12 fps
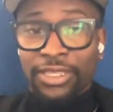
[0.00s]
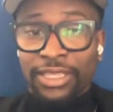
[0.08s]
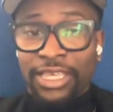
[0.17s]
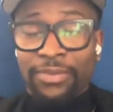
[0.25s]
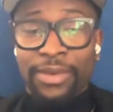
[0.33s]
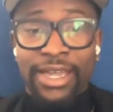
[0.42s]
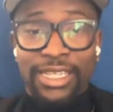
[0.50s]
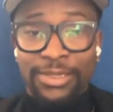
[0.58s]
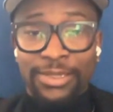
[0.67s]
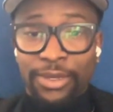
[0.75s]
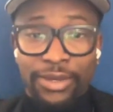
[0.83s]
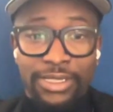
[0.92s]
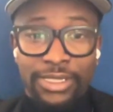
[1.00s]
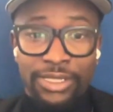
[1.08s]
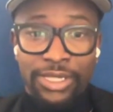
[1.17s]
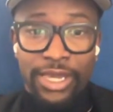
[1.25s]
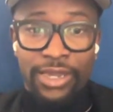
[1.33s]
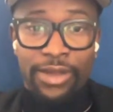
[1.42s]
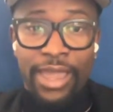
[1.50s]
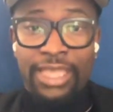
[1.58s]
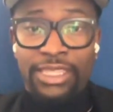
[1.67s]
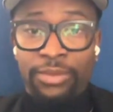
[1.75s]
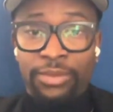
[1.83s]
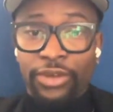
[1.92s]
than like my experience in Shaker. I
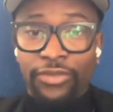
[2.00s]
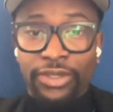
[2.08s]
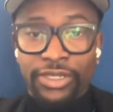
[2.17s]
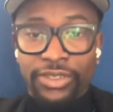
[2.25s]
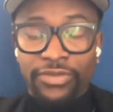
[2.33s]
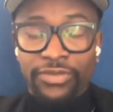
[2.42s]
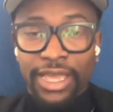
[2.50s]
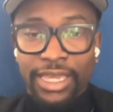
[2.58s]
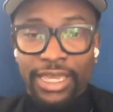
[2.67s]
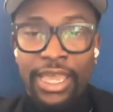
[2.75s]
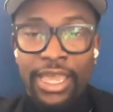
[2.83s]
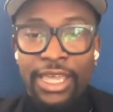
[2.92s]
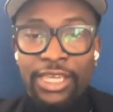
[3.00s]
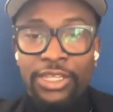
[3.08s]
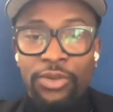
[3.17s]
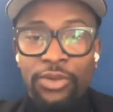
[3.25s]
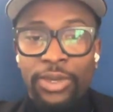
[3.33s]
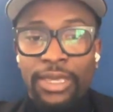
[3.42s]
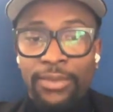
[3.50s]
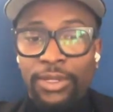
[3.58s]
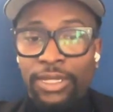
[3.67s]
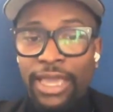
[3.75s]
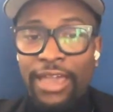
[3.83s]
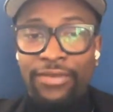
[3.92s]
had the privilege of like, you know, being able
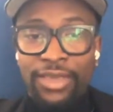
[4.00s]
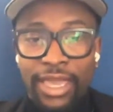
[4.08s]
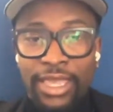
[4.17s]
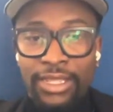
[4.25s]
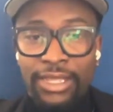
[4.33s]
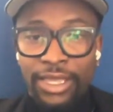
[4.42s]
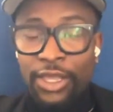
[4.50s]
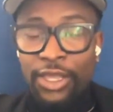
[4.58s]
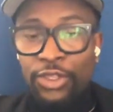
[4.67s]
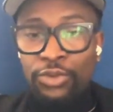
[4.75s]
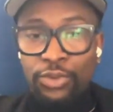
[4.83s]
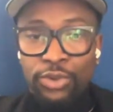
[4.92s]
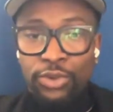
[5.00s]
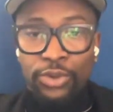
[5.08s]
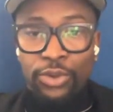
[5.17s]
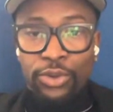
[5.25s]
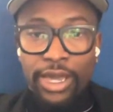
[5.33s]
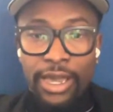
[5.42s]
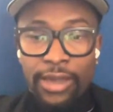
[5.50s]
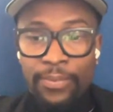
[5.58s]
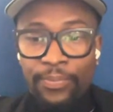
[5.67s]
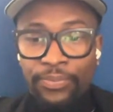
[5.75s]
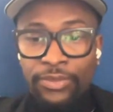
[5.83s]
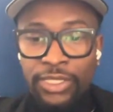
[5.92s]
to navigate through
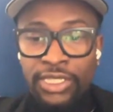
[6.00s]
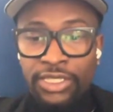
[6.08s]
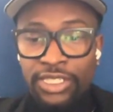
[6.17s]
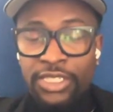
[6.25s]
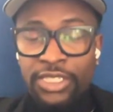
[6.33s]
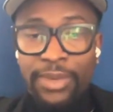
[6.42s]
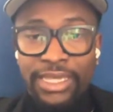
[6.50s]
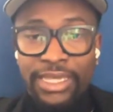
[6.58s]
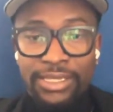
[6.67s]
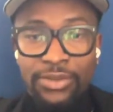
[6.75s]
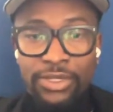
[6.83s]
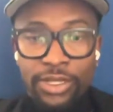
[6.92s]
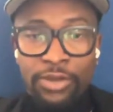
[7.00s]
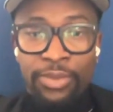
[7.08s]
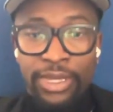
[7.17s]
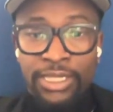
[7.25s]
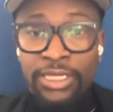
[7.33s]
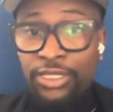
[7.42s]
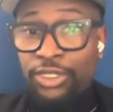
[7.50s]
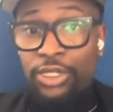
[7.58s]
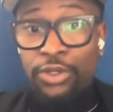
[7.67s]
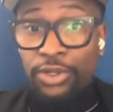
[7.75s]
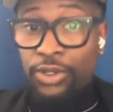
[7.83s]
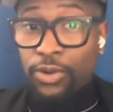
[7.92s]
um, such a space, you know, being such a
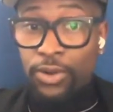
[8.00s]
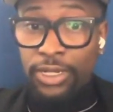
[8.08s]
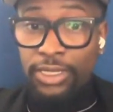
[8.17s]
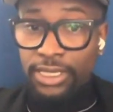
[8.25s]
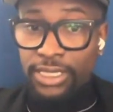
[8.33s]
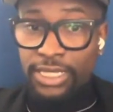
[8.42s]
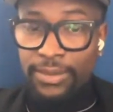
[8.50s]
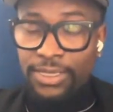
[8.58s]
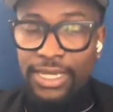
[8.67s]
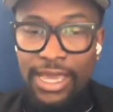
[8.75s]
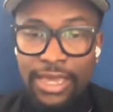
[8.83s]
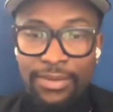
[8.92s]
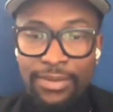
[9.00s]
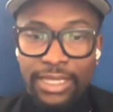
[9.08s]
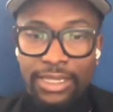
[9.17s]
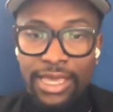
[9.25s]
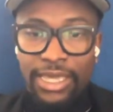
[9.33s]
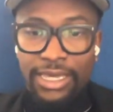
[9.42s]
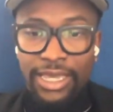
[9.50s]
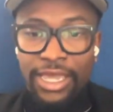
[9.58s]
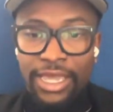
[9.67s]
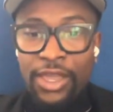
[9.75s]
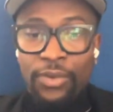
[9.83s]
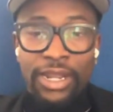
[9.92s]
unicorn at the same time that like
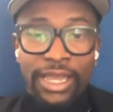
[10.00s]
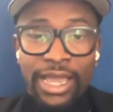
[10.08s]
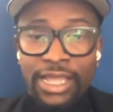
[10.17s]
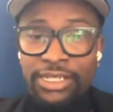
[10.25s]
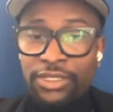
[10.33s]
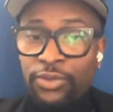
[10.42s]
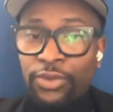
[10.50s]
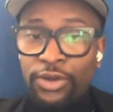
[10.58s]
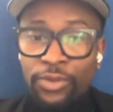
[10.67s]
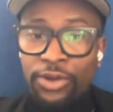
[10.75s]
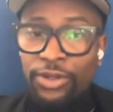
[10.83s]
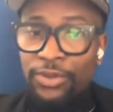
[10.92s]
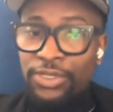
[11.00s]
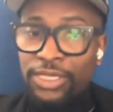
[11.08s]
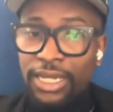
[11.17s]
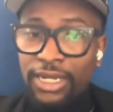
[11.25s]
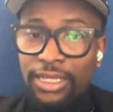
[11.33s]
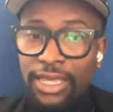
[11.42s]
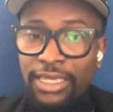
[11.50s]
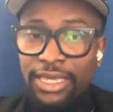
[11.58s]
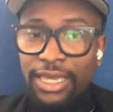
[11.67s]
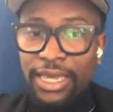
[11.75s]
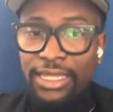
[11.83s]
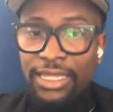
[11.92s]
when I got into the real world, it was just kind of like,
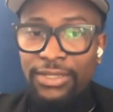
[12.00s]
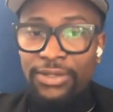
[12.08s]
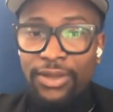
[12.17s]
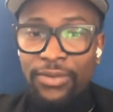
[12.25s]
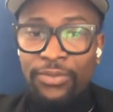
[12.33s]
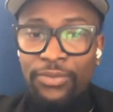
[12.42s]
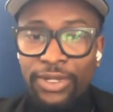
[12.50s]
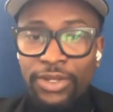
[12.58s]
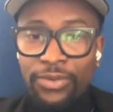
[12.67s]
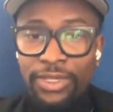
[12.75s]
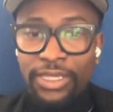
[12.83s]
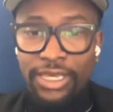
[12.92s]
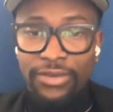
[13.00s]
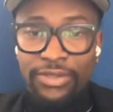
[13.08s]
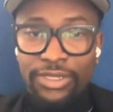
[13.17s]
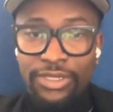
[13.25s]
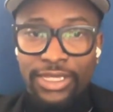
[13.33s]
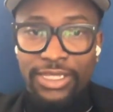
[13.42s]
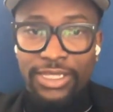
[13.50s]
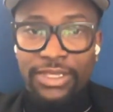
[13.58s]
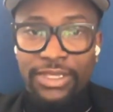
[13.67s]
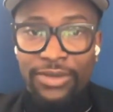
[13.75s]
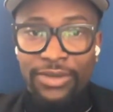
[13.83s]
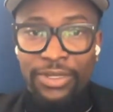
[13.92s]
yeah, you know, we don't really give a shit. You
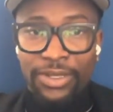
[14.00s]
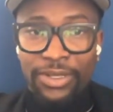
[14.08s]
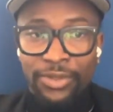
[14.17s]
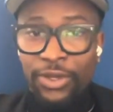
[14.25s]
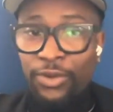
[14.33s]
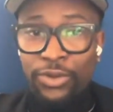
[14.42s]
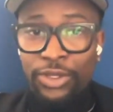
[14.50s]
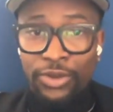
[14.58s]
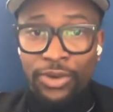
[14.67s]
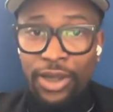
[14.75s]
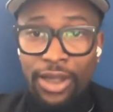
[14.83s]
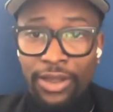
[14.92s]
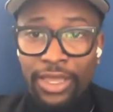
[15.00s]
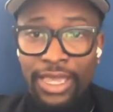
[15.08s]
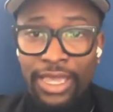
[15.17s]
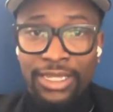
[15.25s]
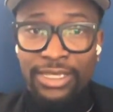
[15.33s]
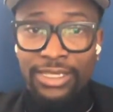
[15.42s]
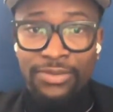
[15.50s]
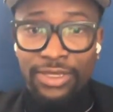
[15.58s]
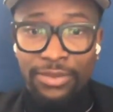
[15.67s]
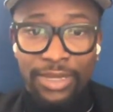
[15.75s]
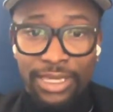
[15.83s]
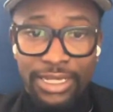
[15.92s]
know, we don't know who you are and it doesn't
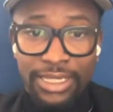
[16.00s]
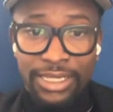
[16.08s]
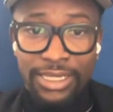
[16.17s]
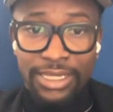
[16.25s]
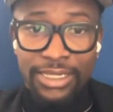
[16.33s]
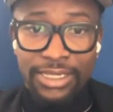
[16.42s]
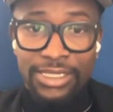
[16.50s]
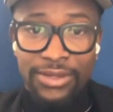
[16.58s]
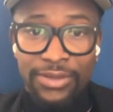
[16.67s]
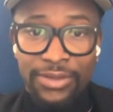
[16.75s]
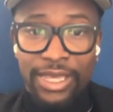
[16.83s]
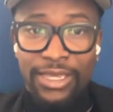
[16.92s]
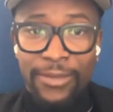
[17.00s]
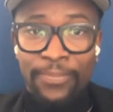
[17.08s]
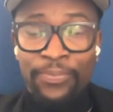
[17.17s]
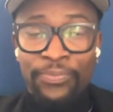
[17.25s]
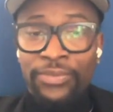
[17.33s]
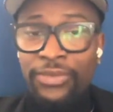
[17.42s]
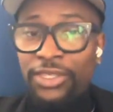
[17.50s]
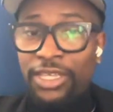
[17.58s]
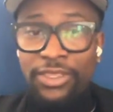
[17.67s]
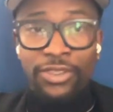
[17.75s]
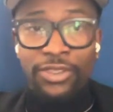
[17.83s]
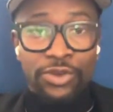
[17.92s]
really mean anything. So like
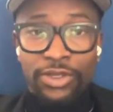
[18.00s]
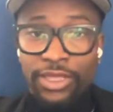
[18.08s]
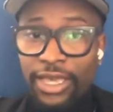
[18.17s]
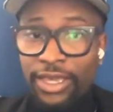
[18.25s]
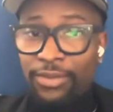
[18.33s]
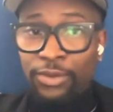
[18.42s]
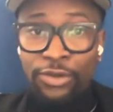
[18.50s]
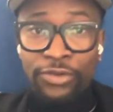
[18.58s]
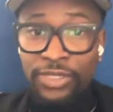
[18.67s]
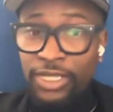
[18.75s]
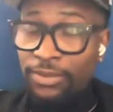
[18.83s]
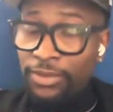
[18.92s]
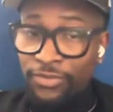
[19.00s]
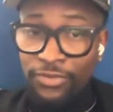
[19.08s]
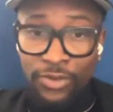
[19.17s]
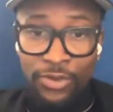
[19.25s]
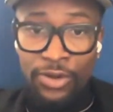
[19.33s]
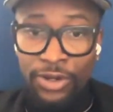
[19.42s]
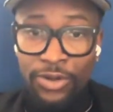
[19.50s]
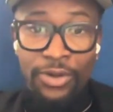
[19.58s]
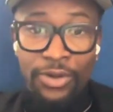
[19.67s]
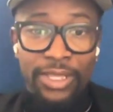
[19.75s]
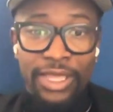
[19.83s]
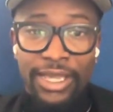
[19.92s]
either you can like prove something for it
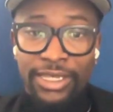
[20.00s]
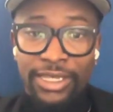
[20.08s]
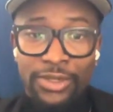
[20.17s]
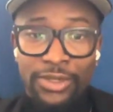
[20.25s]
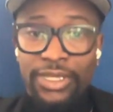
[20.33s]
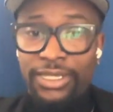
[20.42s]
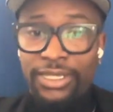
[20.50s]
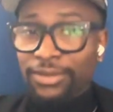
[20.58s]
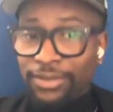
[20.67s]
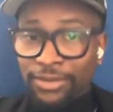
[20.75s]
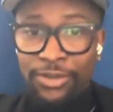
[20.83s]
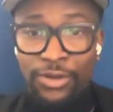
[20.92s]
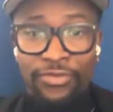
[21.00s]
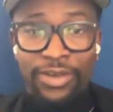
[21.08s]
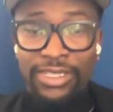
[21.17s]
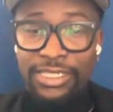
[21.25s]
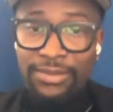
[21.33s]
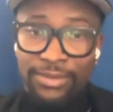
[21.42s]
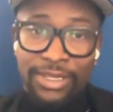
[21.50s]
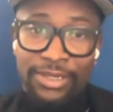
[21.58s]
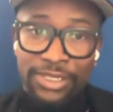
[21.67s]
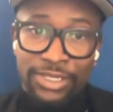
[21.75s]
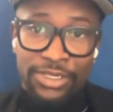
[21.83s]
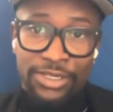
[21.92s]
or like you can go find something
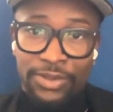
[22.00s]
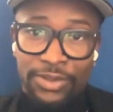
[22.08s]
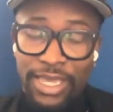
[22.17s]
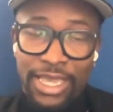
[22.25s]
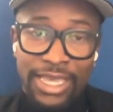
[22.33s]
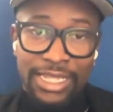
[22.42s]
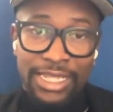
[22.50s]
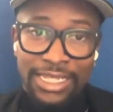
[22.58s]
else to do. And